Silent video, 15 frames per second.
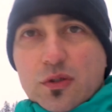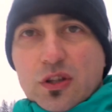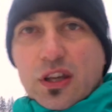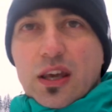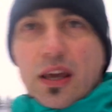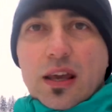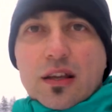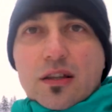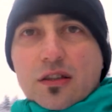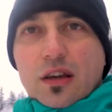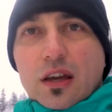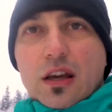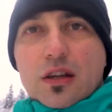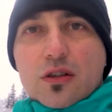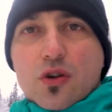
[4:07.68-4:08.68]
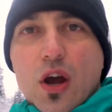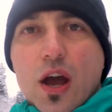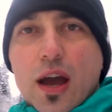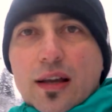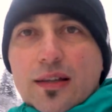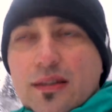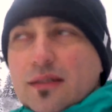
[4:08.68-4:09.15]
ski
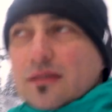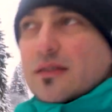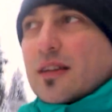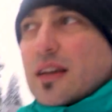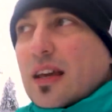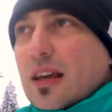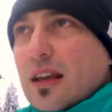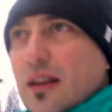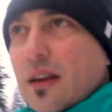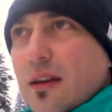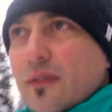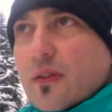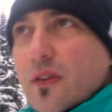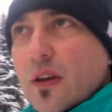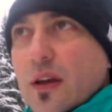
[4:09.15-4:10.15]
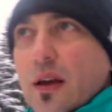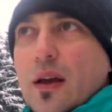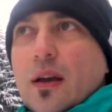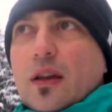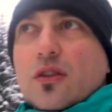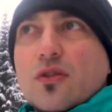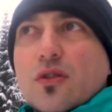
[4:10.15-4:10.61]
tracks, there's a ski lift.
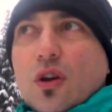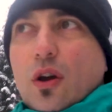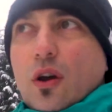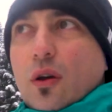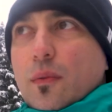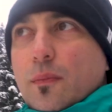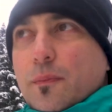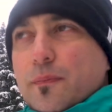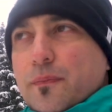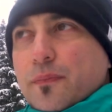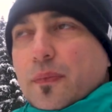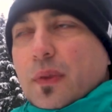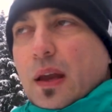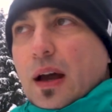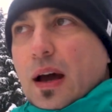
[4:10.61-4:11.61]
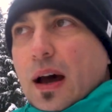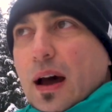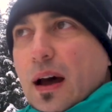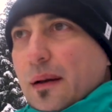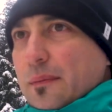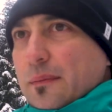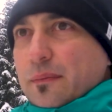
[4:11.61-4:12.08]
So
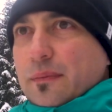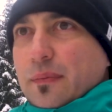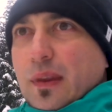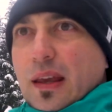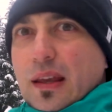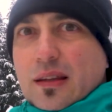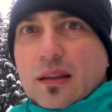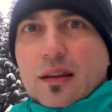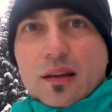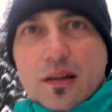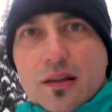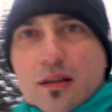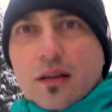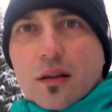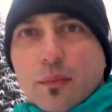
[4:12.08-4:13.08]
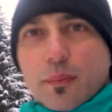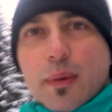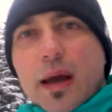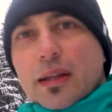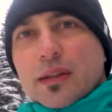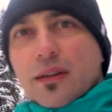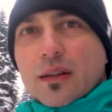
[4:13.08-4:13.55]
it is a
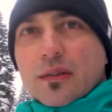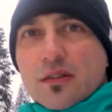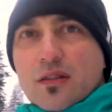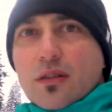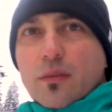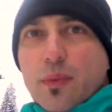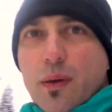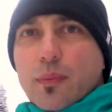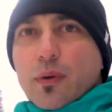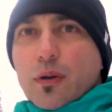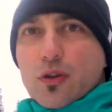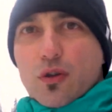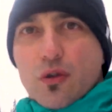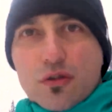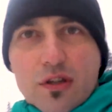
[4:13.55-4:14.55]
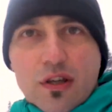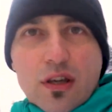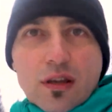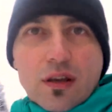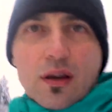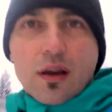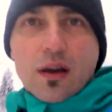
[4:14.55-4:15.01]
mountain that still people are
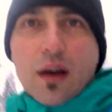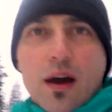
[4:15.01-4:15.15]
using